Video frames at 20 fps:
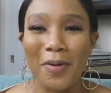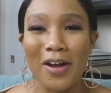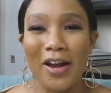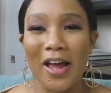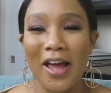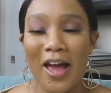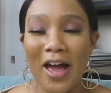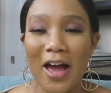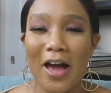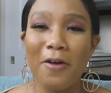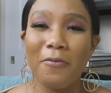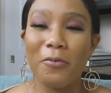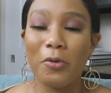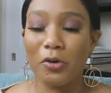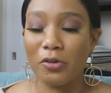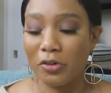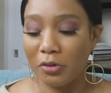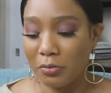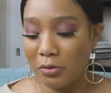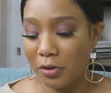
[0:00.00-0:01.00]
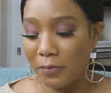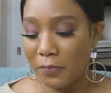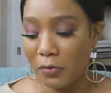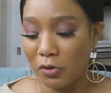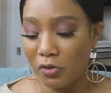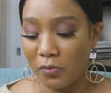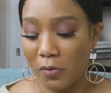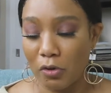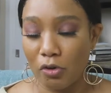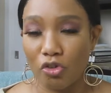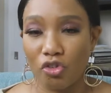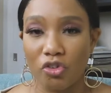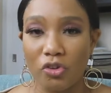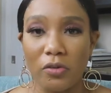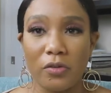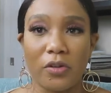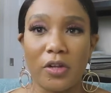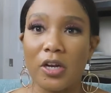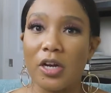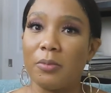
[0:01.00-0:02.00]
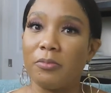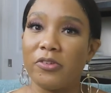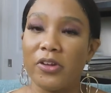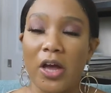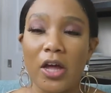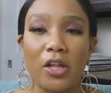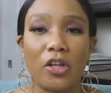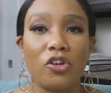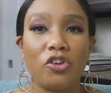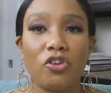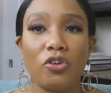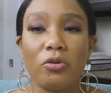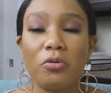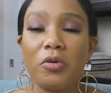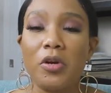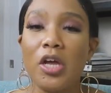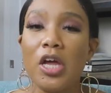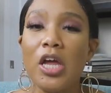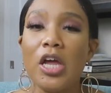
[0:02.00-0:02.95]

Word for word: but I have worn this with a few photo shoots, and I'm telling you,